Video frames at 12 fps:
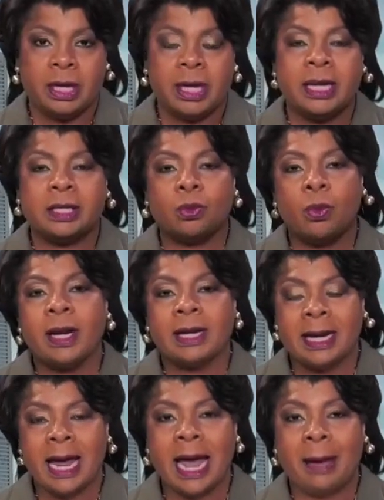is what
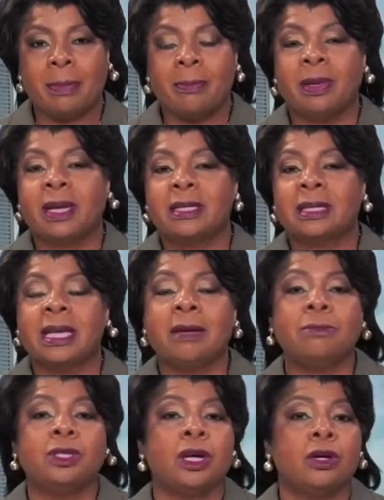can happen because
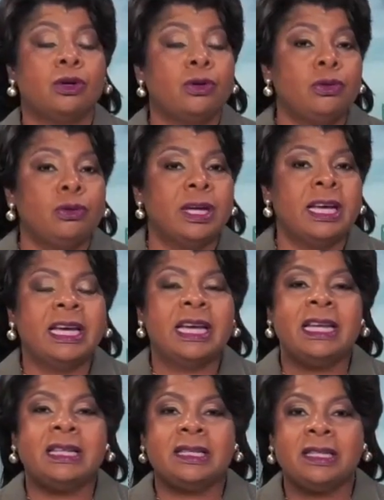Kim Jong-un
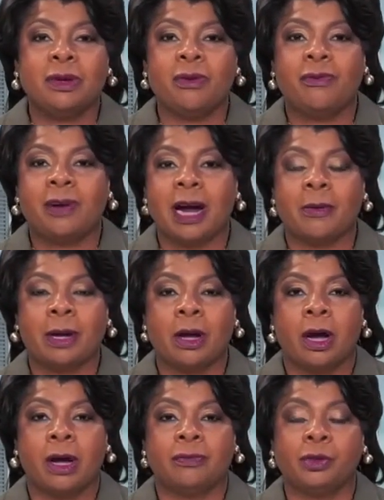is still firing
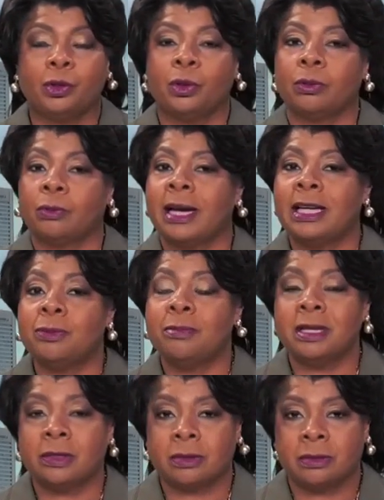off short-range
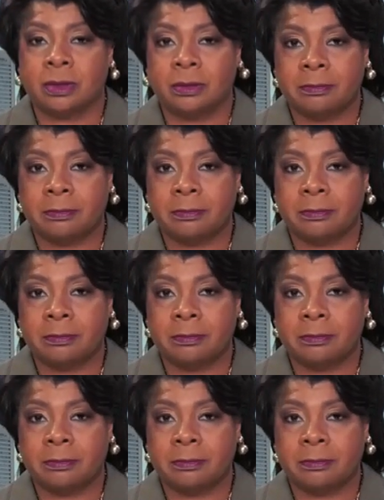missiles.